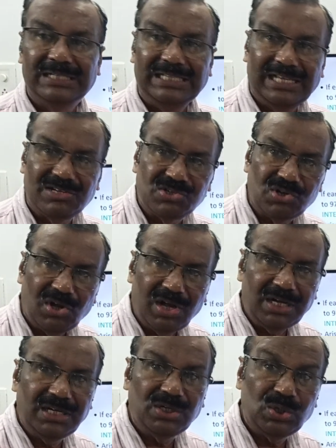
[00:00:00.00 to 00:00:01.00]
They are
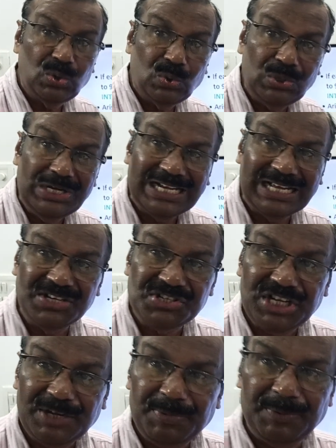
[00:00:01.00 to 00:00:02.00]
short conical shaped